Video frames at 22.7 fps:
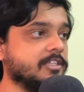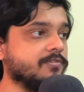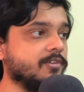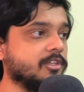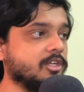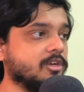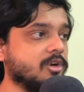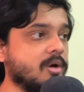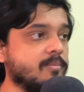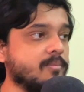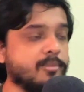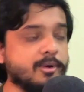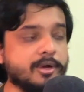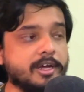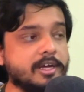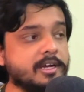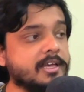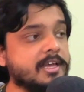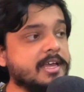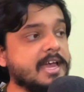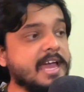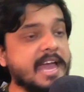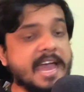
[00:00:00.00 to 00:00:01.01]
for the
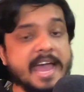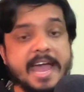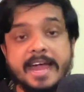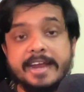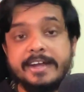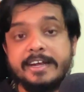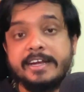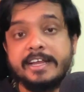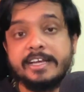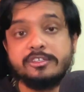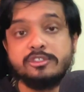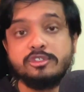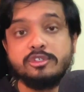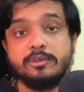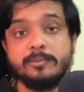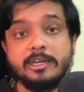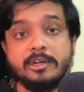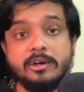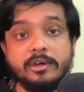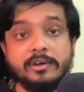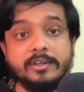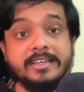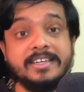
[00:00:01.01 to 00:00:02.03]
component, and it has to be
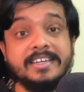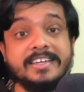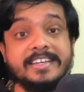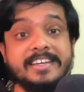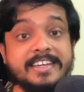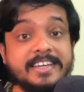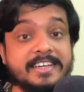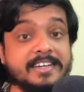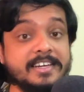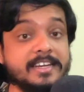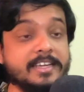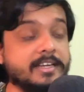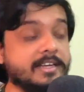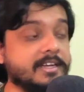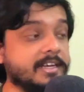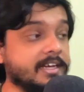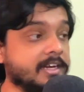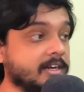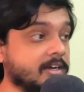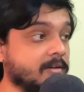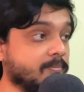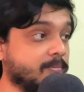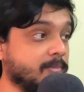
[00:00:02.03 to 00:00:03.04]
concretely
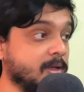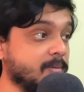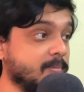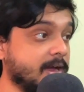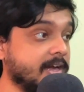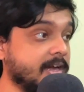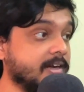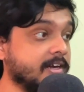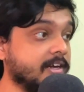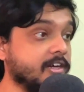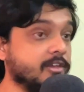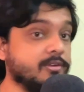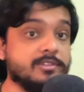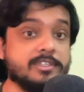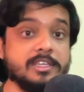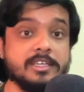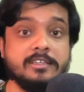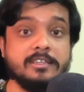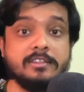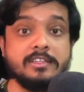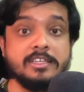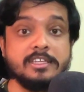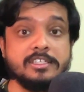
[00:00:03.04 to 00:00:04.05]
implemented
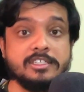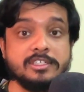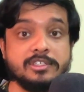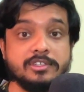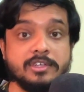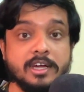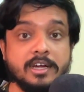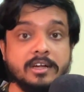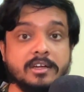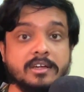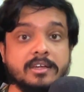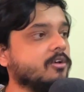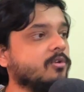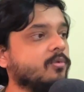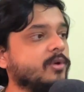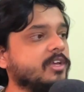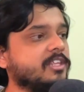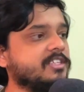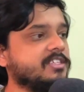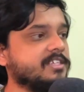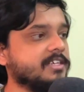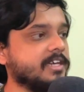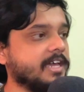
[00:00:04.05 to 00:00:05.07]
using this struct,
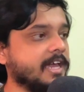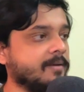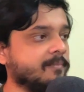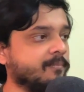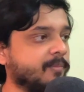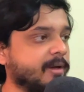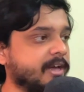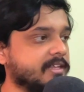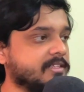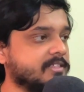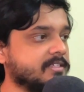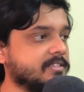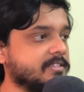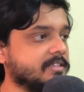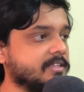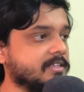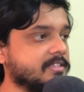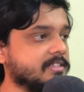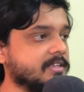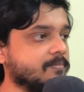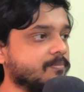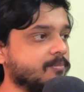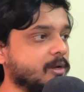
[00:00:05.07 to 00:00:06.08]
which embeds
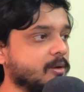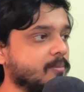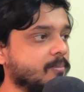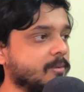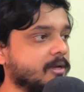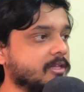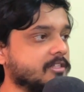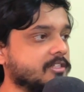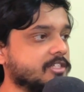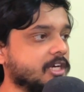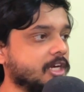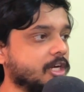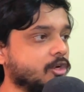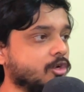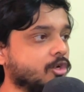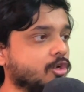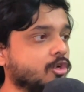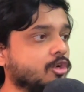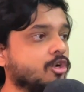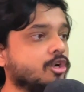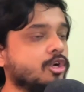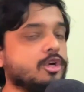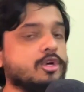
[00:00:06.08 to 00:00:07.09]
this implements
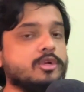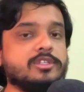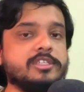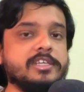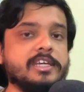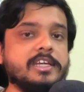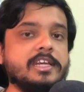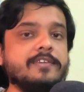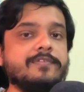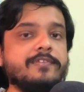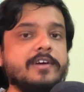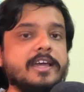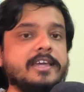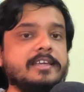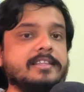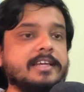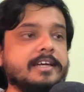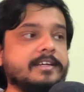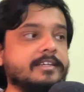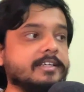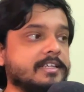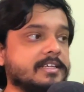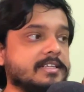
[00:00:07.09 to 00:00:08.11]
hello to signify
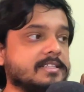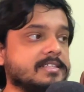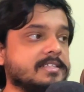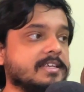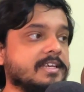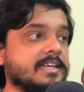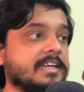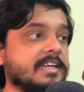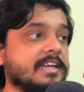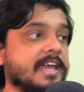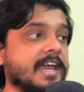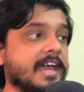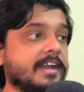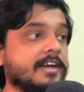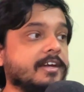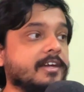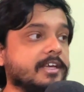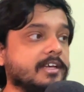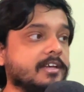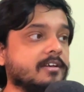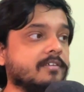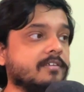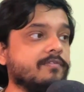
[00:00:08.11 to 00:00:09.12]
that it is
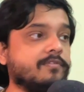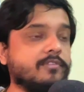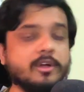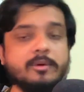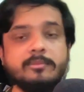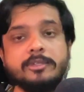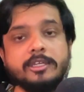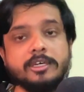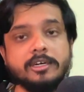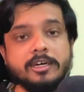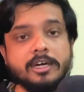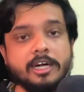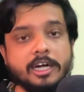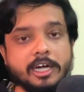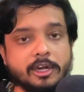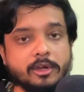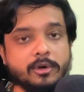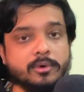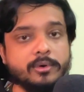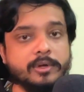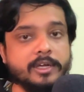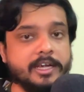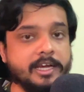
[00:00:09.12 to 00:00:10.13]
inheriting from the
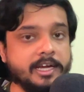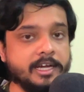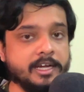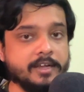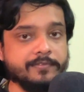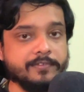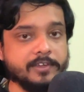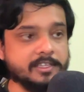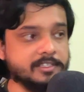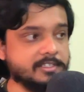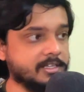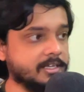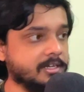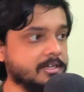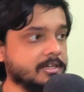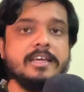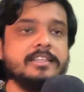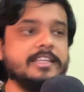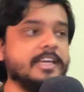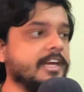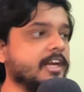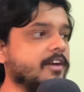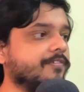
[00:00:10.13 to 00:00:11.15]
hello interface.
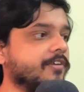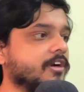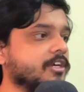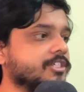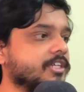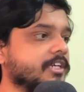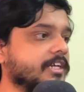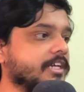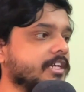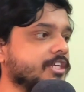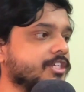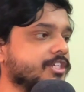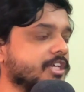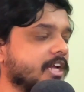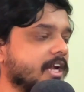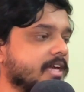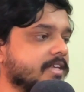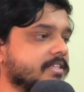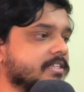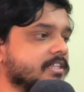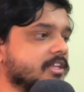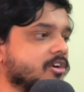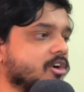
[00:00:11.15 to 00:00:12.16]
The init function
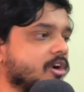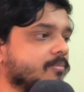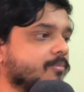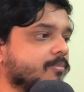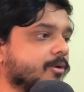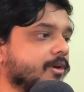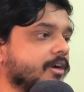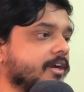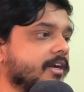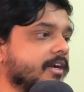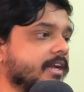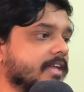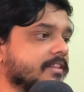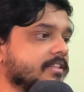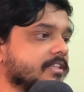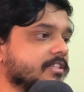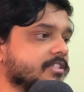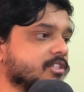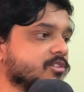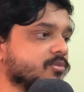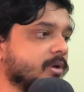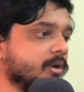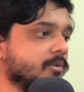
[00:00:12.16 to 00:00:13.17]
initializes the component, and
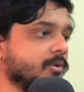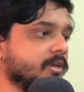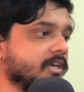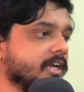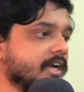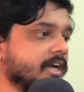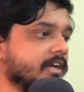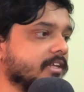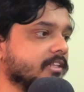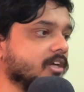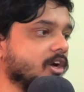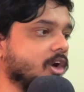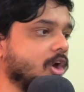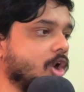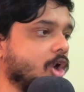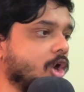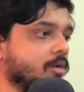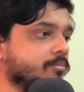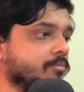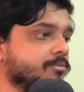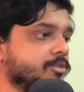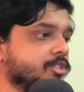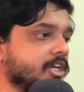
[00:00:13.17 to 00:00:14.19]
this is where we get the
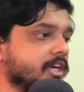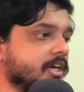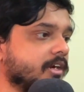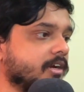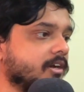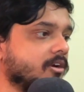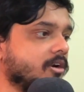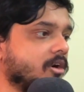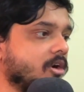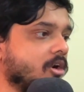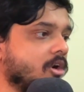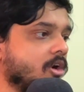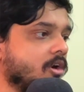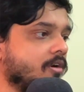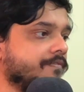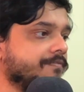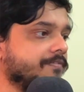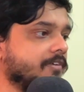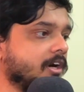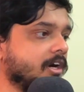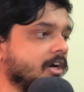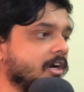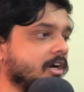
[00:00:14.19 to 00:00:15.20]
object
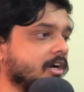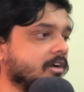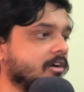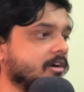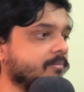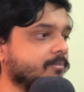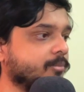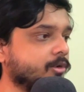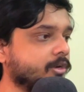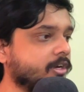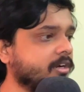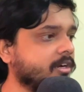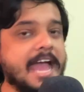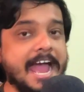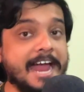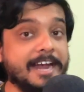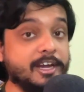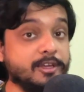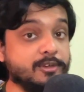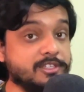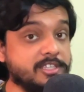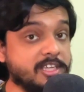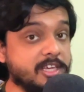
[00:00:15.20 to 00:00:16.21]
of a component.
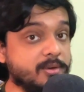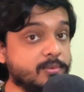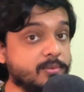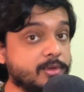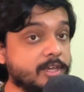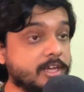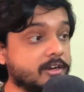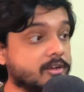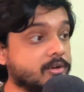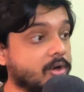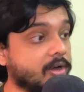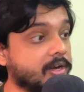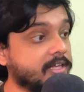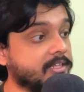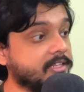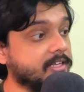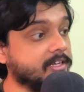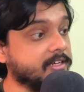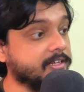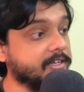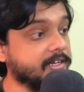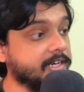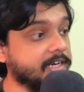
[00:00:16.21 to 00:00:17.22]
And you see, we are calling
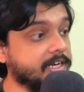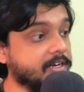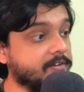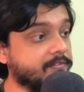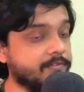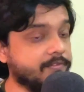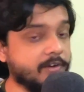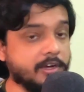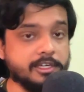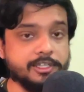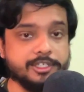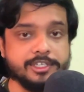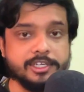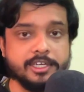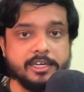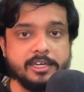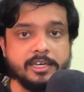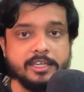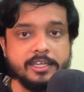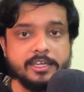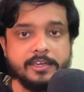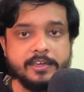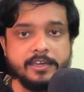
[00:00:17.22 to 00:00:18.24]
the greet
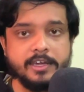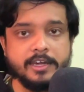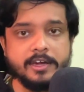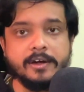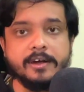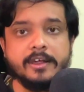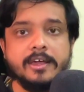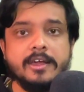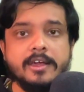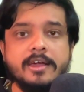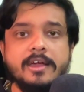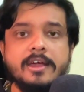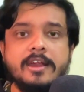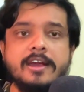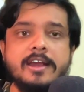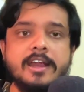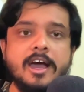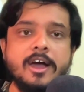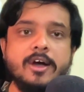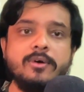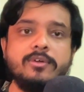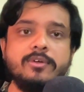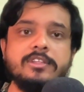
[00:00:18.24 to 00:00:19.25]
function here.
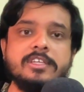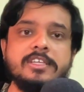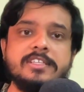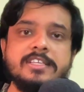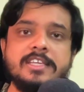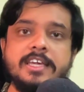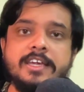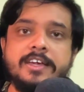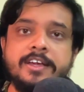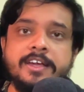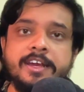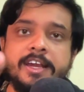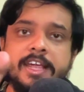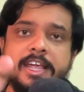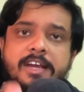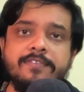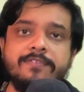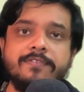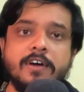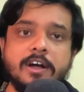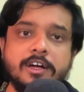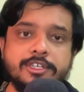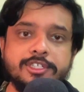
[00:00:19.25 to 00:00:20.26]
Now this greet
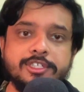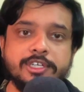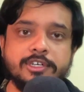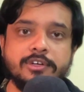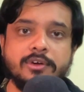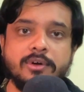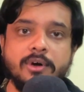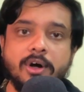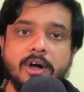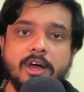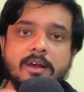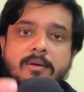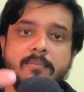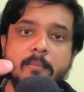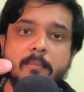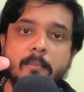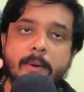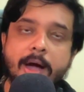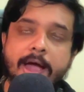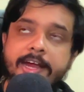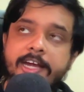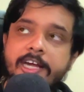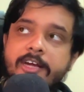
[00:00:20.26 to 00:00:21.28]
function call
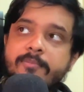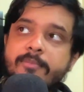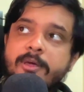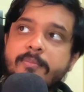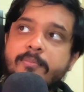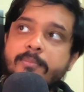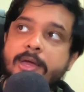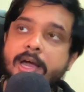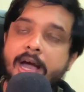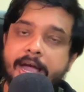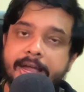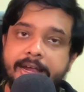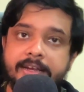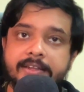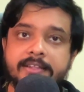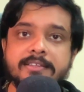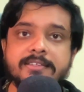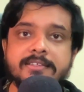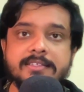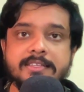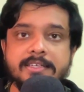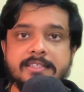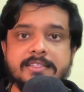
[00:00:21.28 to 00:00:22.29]
might be behind
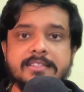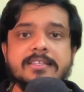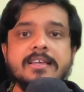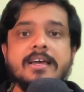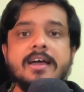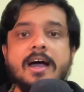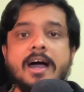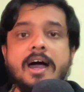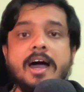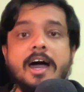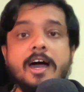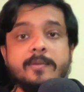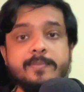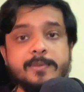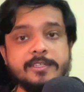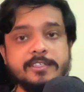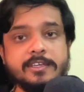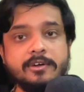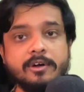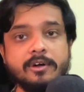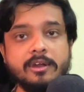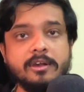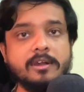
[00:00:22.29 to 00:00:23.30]
the scenes a
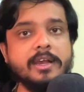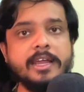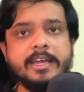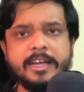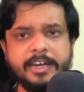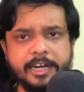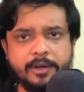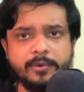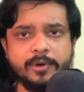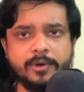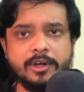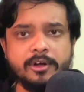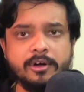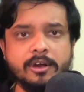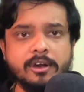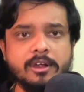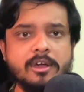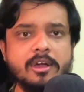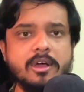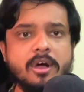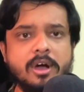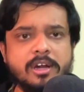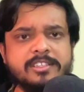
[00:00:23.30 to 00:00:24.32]
RPC call, like a network call,
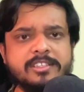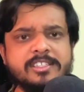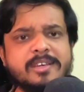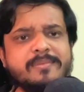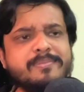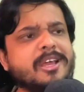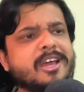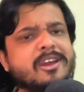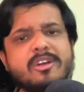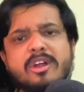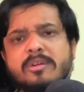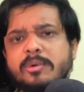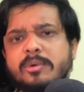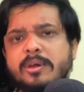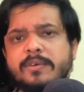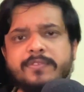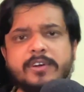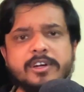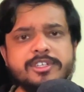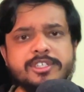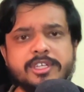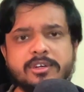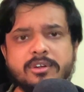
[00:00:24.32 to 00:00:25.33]
or simply a normal
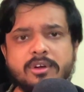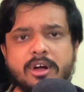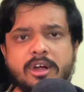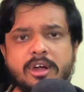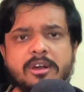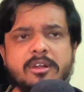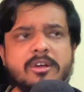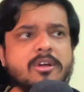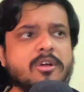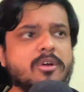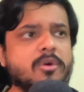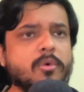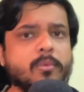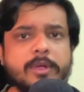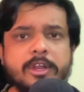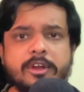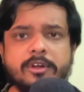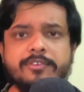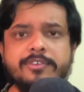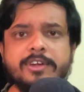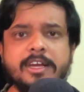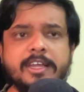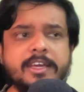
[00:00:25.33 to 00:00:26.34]
function call. We
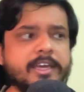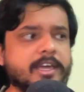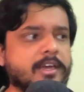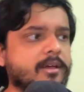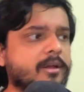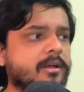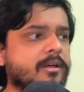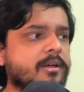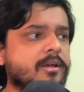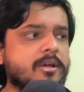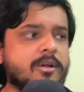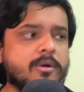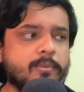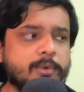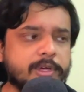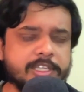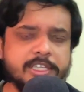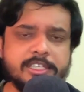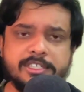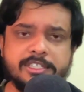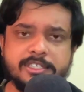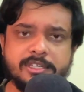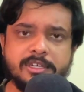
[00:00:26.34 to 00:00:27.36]
don't really care. We
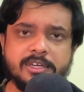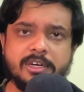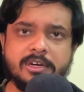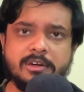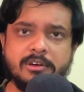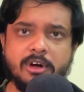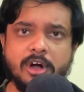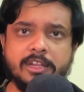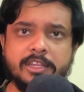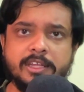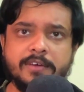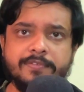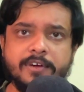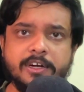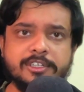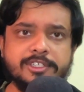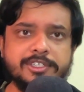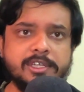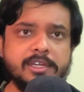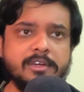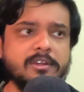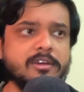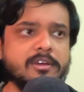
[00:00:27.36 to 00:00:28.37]
just call the
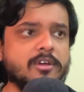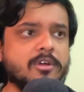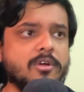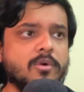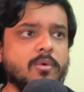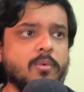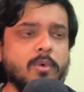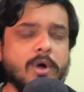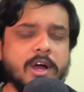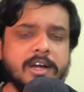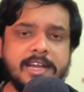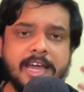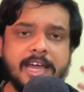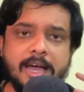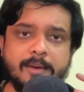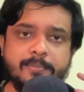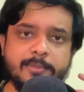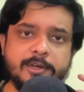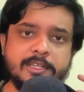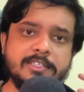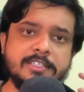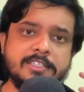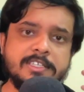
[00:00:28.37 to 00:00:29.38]
function. What
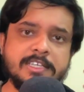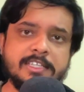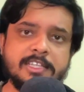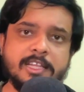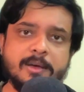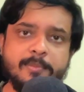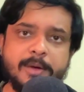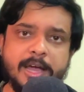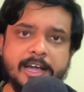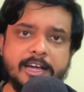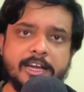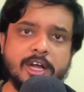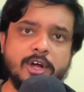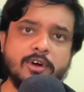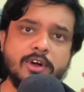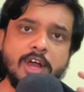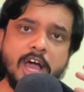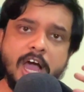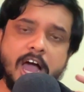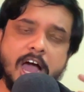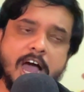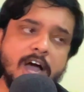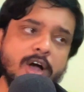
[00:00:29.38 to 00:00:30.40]
happens in the background,
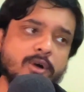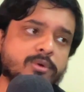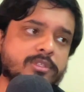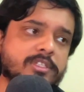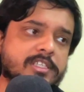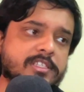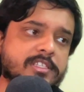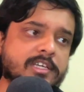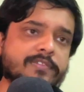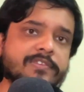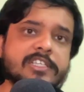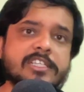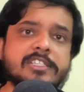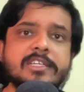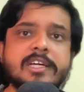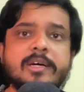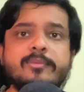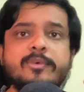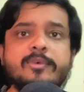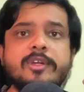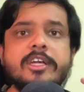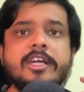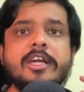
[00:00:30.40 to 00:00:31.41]
how the services
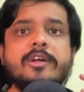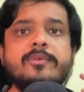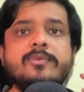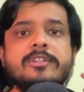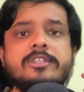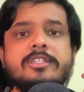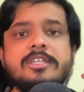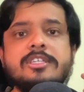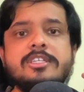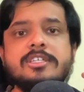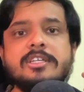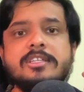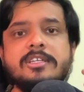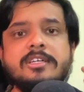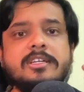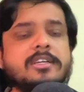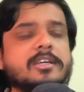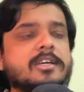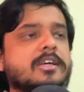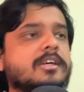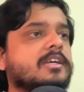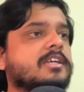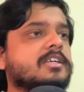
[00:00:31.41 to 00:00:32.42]
communicate with each other,
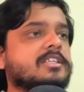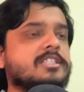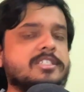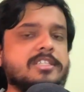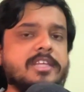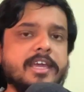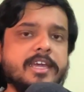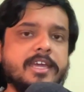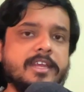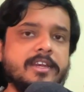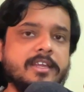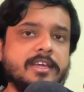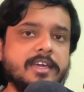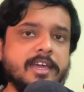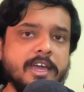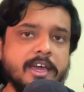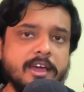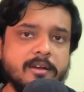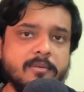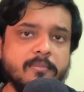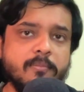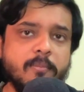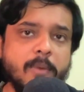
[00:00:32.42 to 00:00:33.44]
is taken
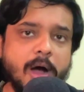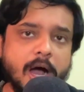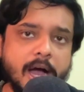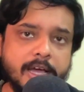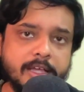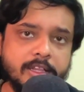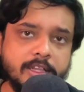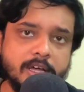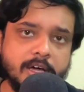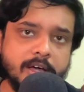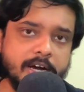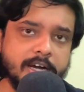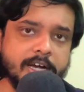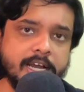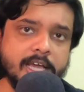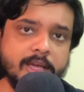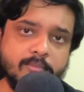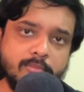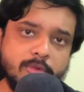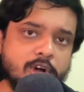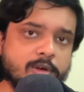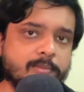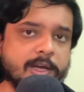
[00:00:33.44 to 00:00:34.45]
care by the
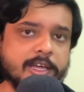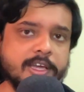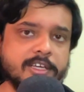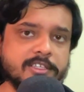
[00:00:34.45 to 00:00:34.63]
runtime, not by